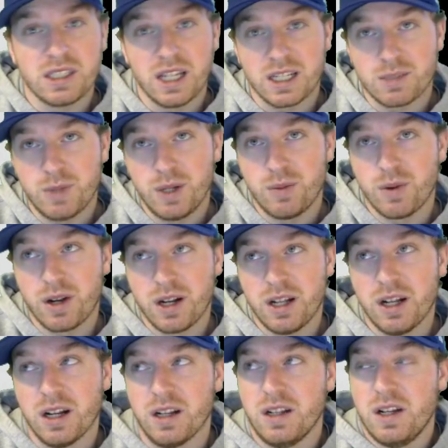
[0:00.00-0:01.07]
Next week, we're going
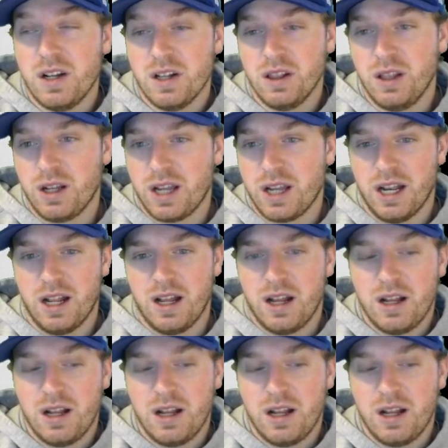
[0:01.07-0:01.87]
to look at